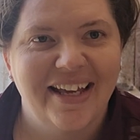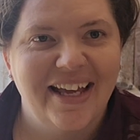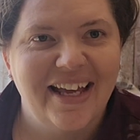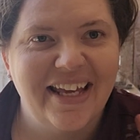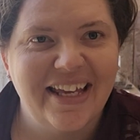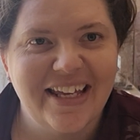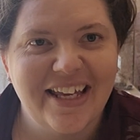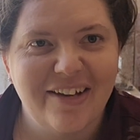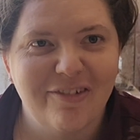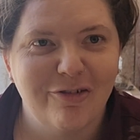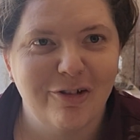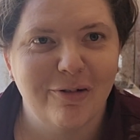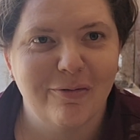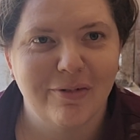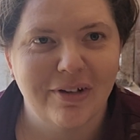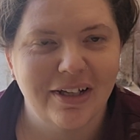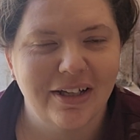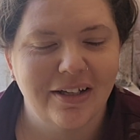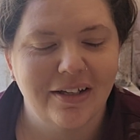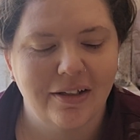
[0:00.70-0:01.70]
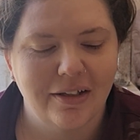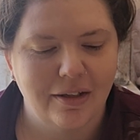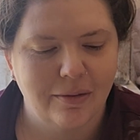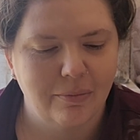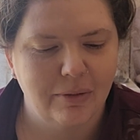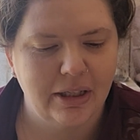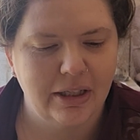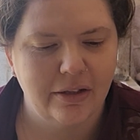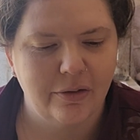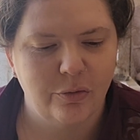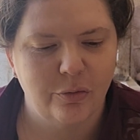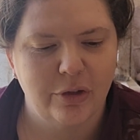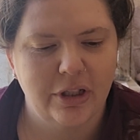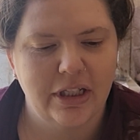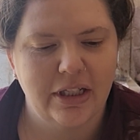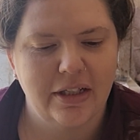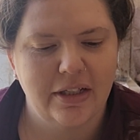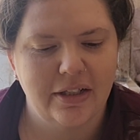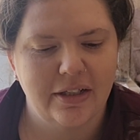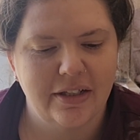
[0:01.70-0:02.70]
Hey everyone, I'm going to
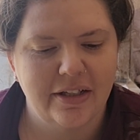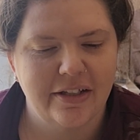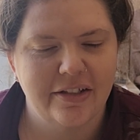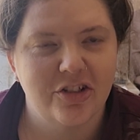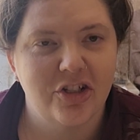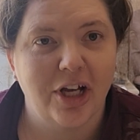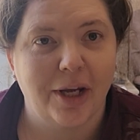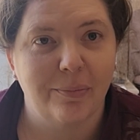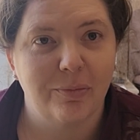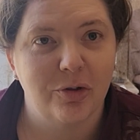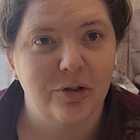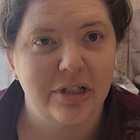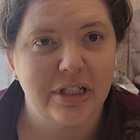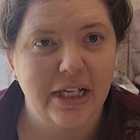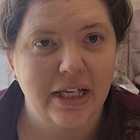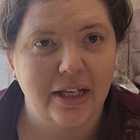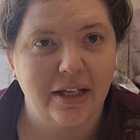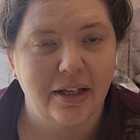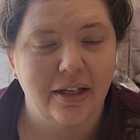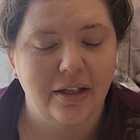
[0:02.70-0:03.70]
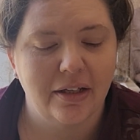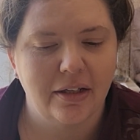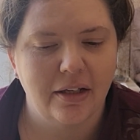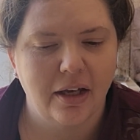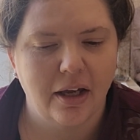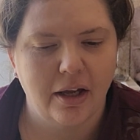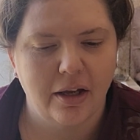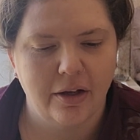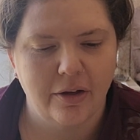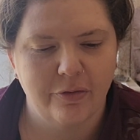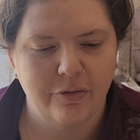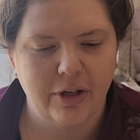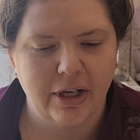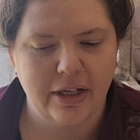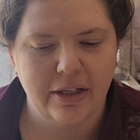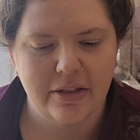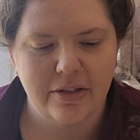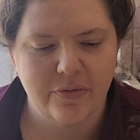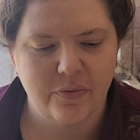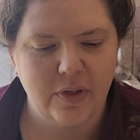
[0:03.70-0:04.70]
read chapter 10 of
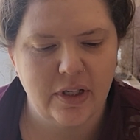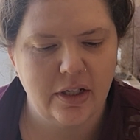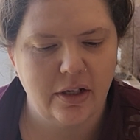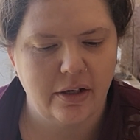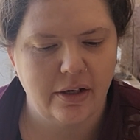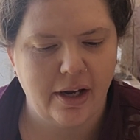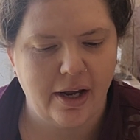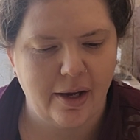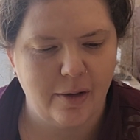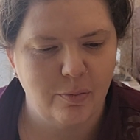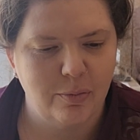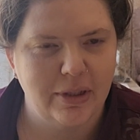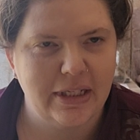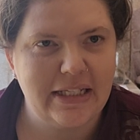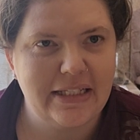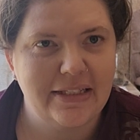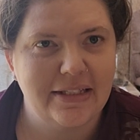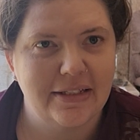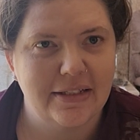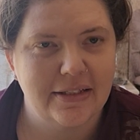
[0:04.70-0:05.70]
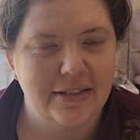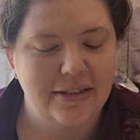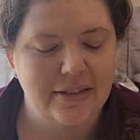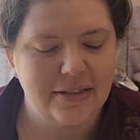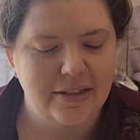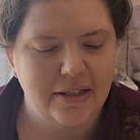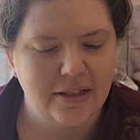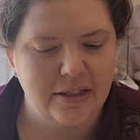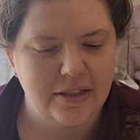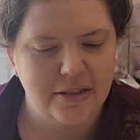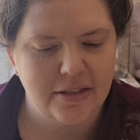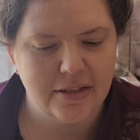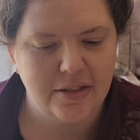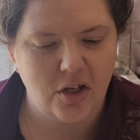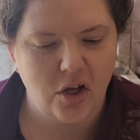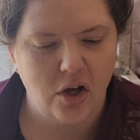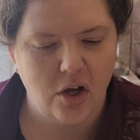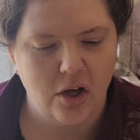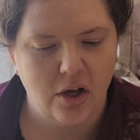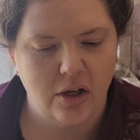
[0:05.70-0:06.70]
Hinds on High Places. It's
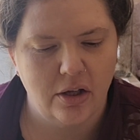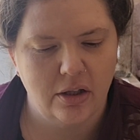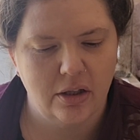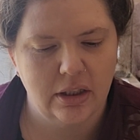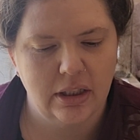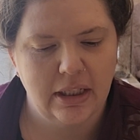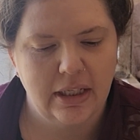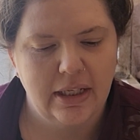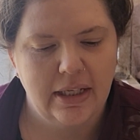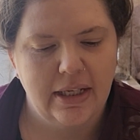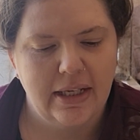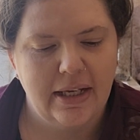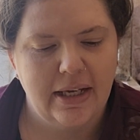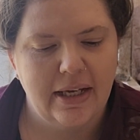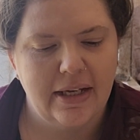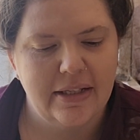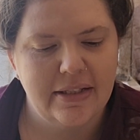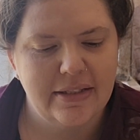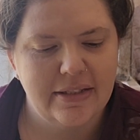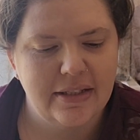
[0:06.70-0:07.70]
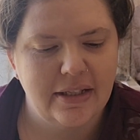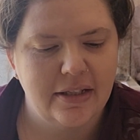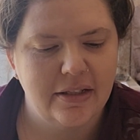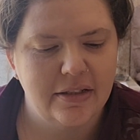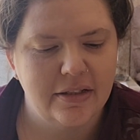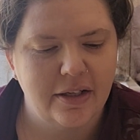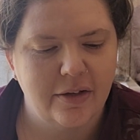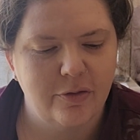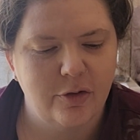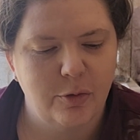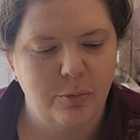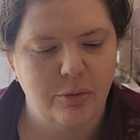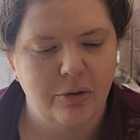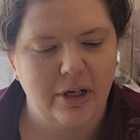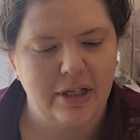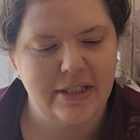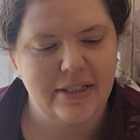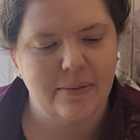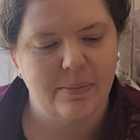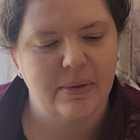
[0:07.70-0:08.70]
called Ascent of the
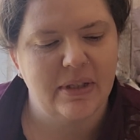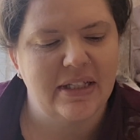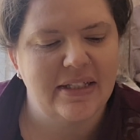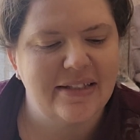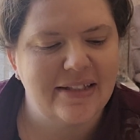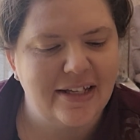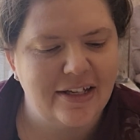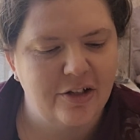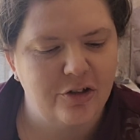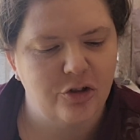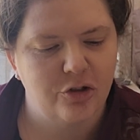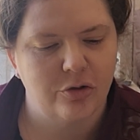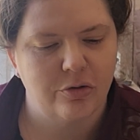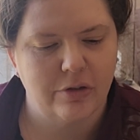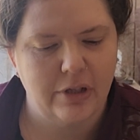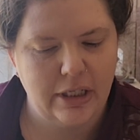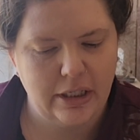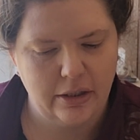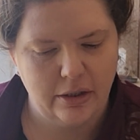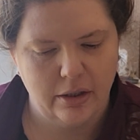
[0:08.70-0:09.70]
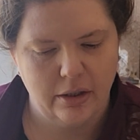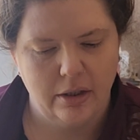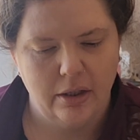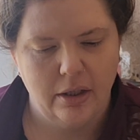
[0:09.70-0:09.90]
Precipice Injury.